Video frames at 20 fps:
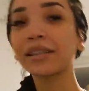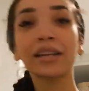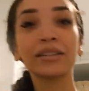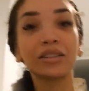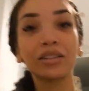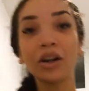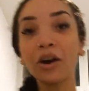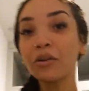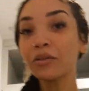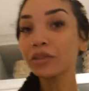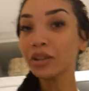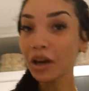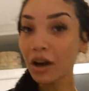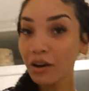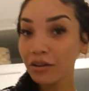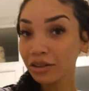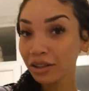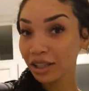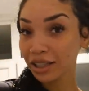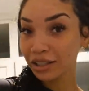I don't
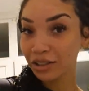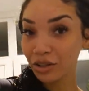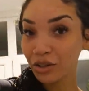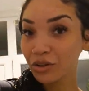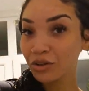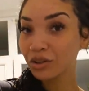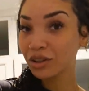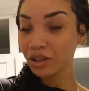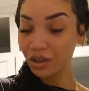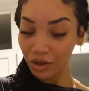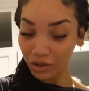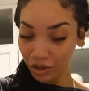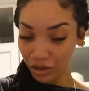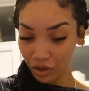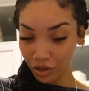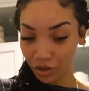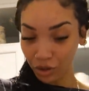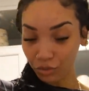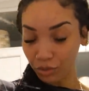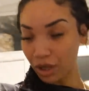only do
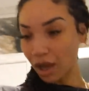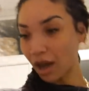YouTube,